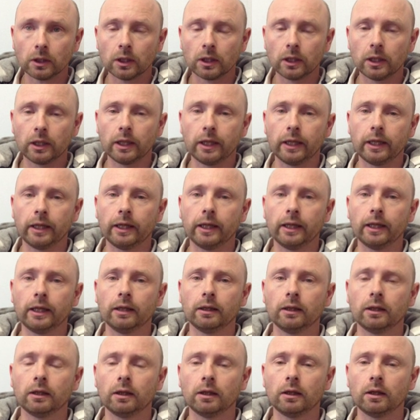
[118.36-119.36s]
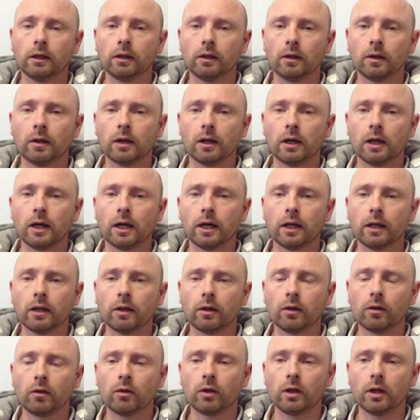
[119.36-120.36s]

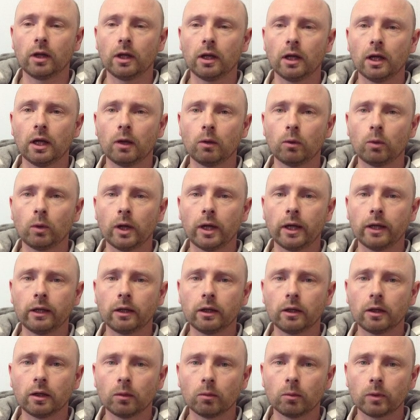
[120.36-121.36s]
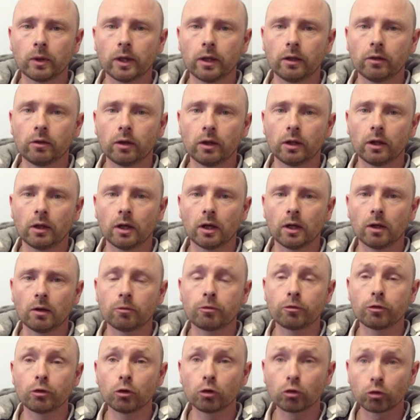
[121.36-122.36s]
And I ended up getting a
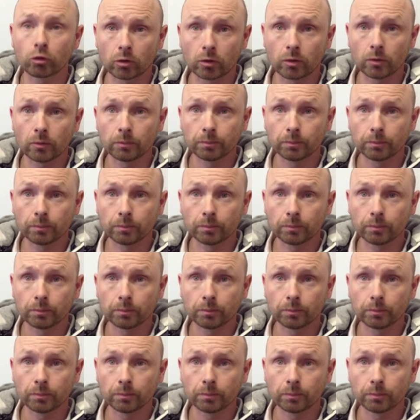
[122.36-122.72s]
fusion.